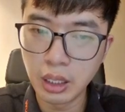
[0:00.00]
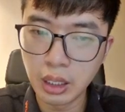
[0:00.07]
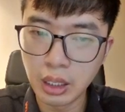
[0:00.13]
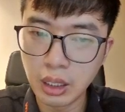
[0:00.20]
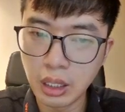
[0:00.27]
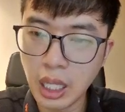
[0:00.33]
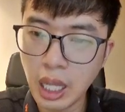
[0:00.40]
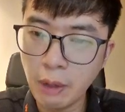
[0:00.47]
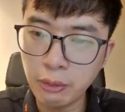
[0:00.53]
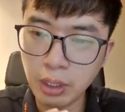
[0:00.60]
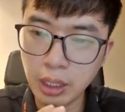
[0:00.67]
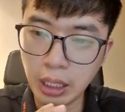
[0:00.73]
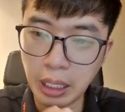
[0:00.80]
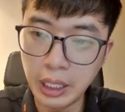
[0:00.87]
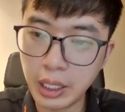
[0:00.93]
then after
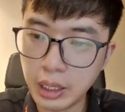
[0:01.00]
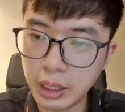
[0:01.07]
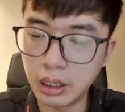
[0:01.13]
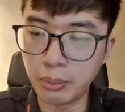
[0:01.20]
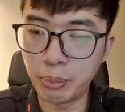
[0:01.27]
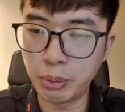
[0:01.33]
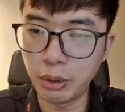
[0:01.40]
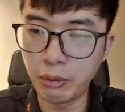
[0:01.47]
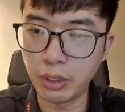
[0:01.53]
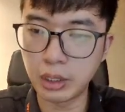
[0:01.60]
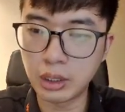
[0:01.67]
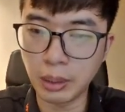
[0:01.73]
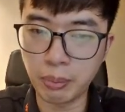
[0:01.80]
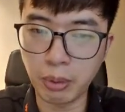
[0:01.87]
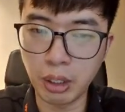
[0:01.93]
it hit the previous
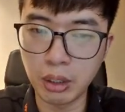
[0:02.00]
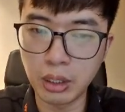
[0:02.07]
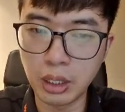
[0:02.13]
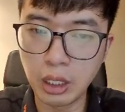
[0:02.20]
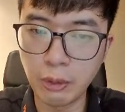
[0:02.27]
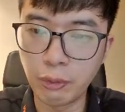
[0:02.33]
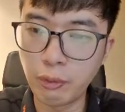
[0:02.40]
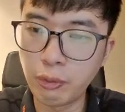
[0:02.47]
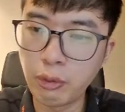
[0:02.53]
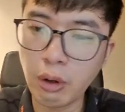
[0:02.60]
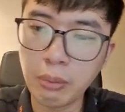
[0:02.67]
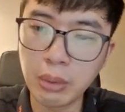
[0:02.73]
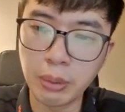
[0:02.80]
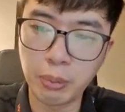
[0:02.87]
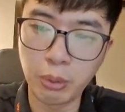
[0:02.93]
support, it
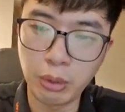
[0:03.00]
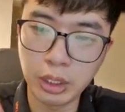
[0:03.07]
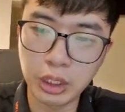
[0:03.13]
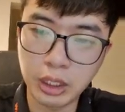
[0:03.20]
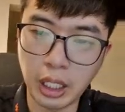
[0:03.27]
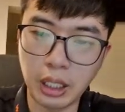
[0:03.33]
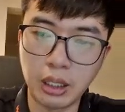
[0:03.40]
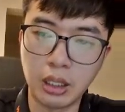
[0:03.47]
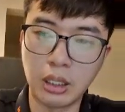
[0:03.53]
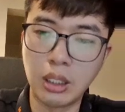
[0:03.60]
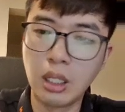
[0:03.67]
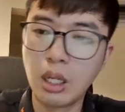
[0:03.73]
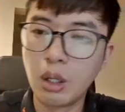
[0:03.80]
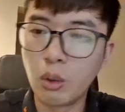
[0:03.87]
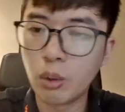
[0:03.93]
formed a bullish candle.
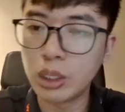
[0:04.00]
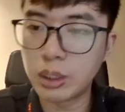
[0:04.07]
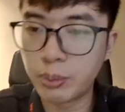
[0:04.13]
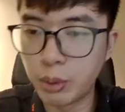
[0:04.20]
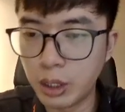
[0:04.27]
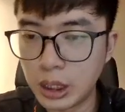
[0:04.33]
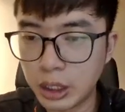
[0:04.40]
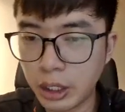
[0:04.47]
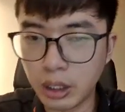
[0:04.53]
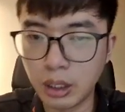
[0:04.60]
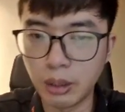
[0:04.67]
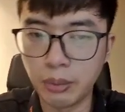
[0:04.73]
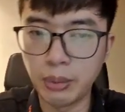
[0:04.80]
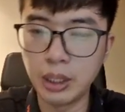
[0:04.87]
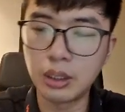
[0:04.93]
What is bullish
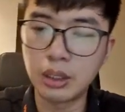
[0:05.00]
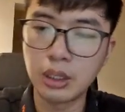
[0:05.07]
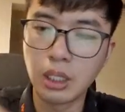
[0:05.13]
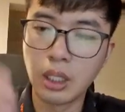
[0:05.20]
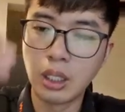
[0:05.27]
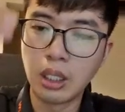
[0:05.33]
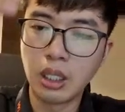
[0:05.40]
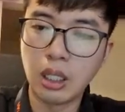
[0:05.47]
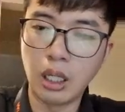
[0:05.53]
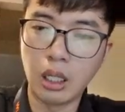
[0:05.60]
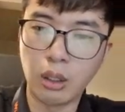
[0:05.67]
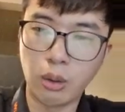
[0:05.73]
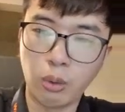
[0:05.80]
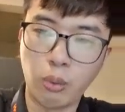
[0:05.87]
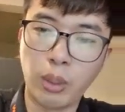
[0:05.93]
candle? Means
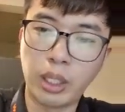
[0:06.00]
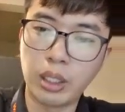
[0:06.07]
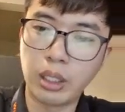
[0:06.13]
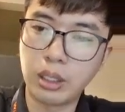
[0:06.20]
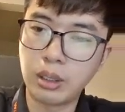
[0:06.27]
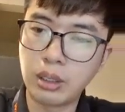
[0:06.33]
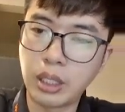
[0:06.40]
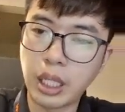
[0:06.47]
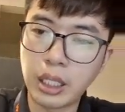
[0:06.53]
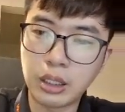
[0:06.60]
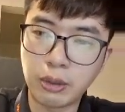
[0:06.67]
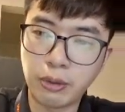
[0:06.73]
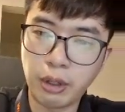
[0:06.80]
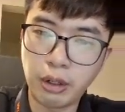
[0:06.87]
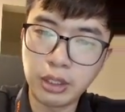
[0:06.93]
when there's
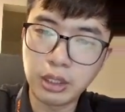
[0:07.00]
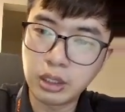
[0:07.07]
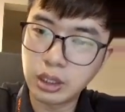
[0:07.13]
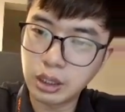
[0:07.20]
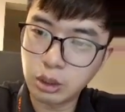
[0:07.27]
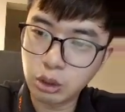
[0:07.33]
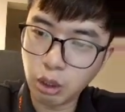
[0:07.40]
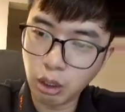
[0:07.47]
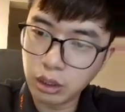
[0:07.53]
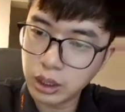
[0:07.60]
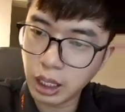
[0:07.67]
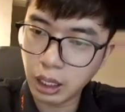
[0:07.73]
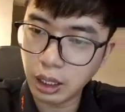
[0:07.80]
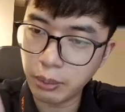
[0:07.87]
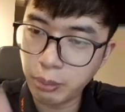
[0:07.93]
a very strong
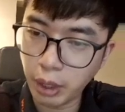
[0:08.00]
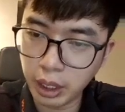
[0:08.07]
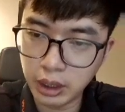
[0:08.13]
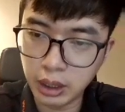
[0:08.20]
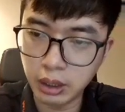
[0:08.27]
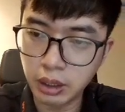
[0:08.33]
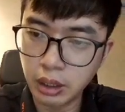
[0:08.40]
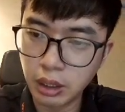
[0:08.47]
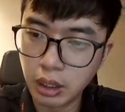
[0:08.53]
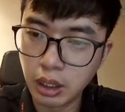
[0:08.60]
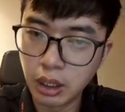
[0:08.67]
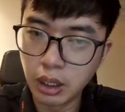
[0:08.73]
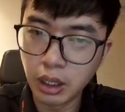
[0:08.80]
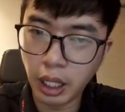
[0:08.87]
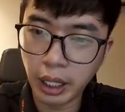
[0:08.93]
selling pressure,
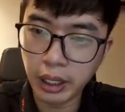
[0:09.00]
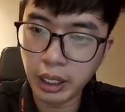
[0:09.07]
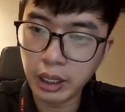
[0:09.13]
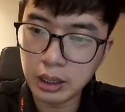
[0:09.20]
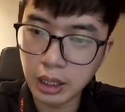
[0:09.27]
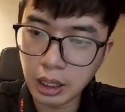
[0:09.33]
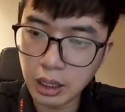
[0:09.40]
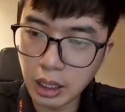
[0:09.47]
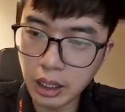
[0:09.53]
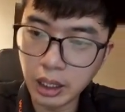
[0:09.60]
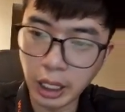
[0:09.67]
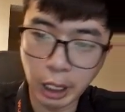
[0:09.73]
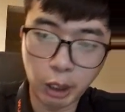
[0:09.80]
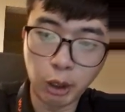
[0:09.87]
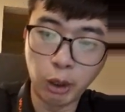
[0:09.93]
and then suddenly
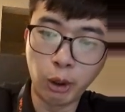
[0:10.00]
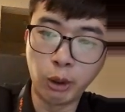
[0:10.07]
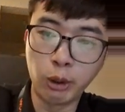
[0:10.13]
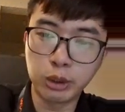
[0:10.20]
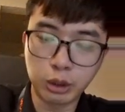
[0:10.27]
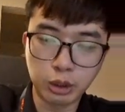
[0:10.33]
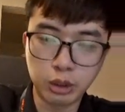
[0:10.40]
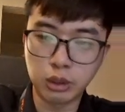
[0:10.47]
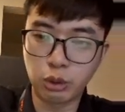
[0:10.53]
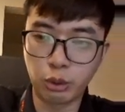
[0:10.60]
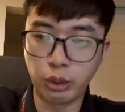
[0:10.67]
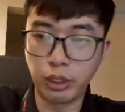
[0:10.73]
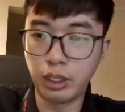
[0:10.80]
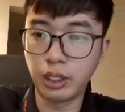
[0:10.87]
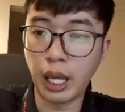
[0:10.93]
it closed
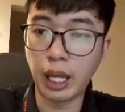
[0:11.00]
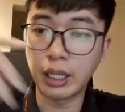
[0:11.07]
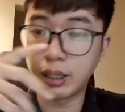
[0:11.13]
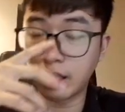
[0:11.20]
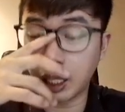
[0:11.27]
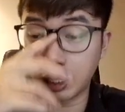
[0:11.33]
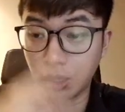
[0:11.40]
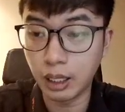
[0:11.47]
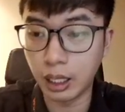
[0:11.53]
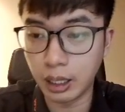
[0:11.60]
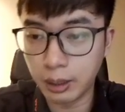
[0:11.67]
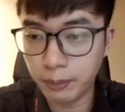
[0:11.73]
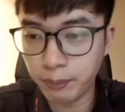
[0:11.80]
green at that day.